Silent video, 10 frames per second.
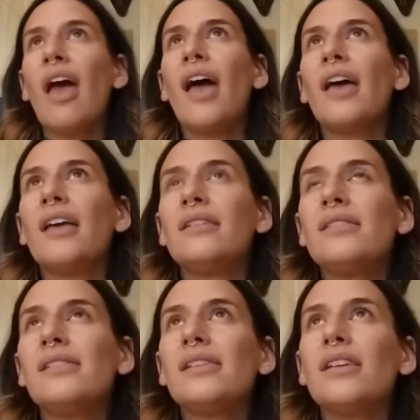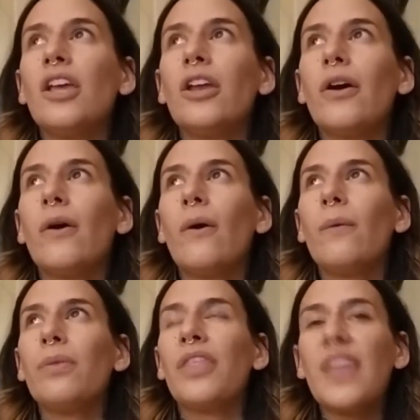And, you
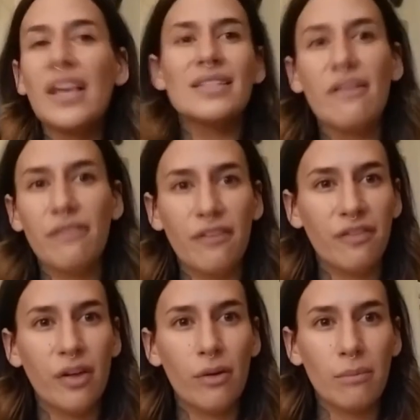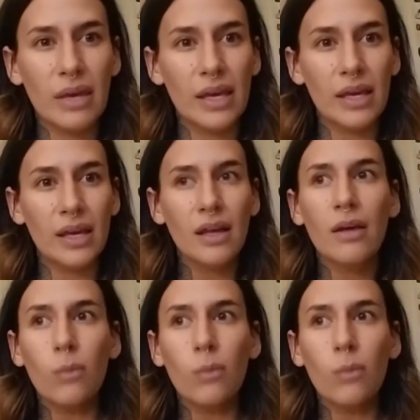know, the things that fulfill me,